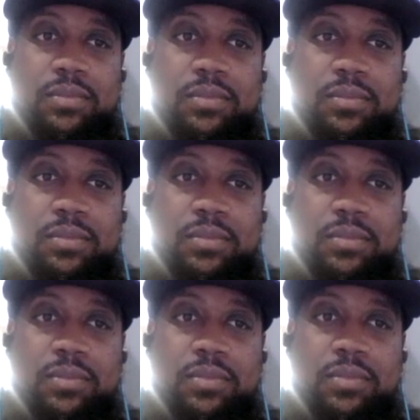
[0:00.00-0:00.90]

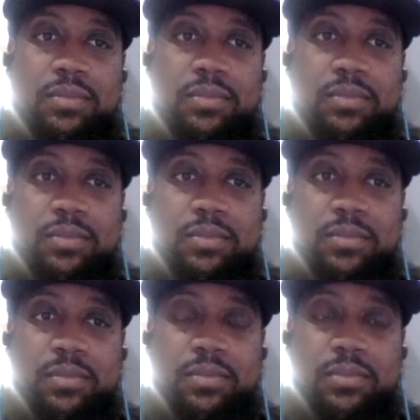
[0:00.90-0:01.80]

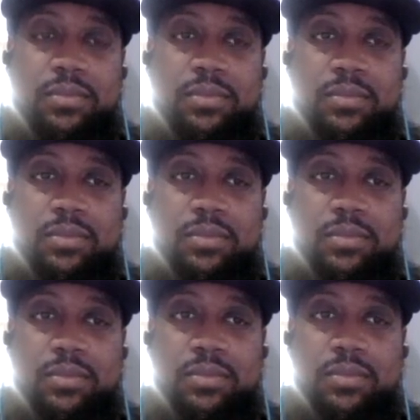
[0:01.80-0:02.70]

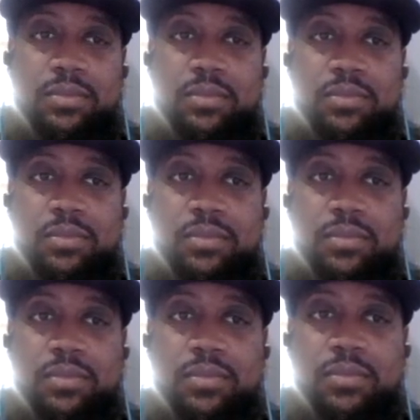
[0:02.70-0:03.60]

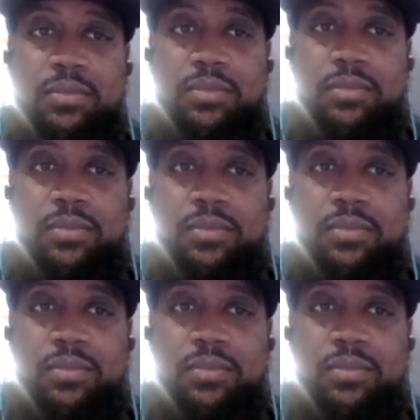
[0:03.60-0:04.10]
The person shown says nothing.